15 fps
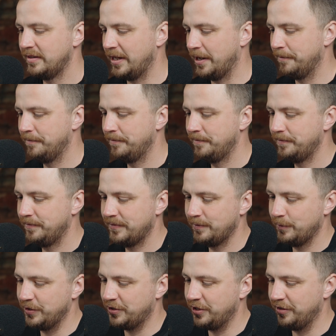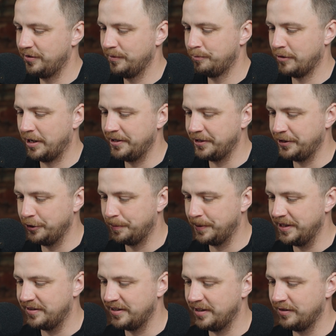Yep. Which is branding your
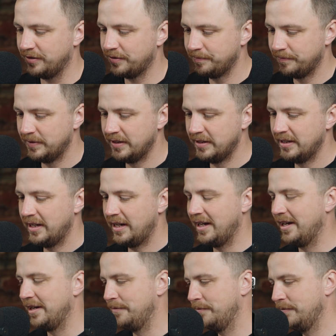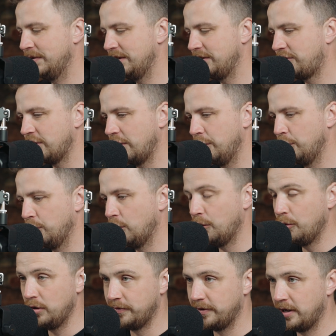PTs. So
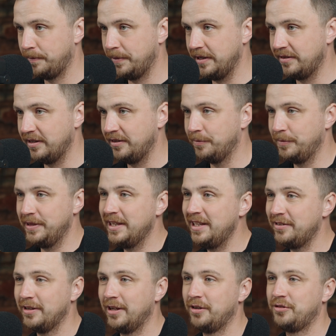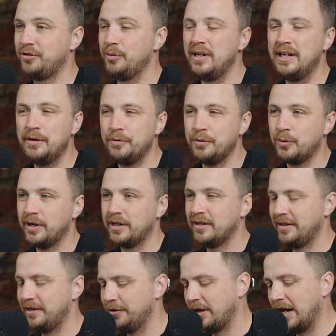all of our PTs, I mean, these last 2 are a little quicker.
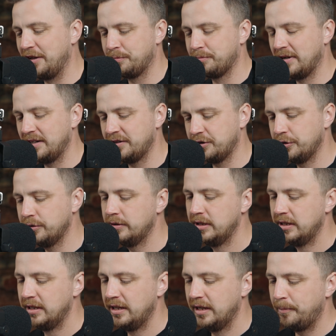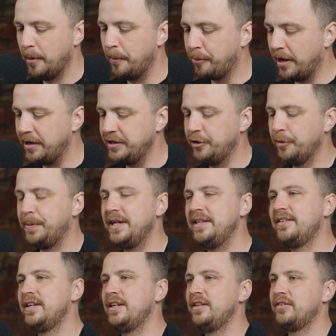They're not as practical, but branding your
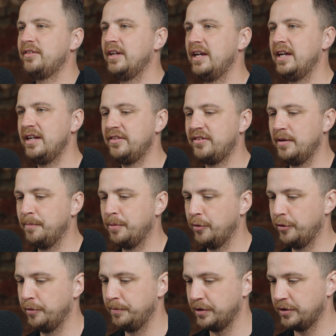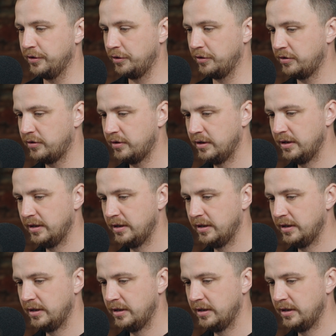PTs is important because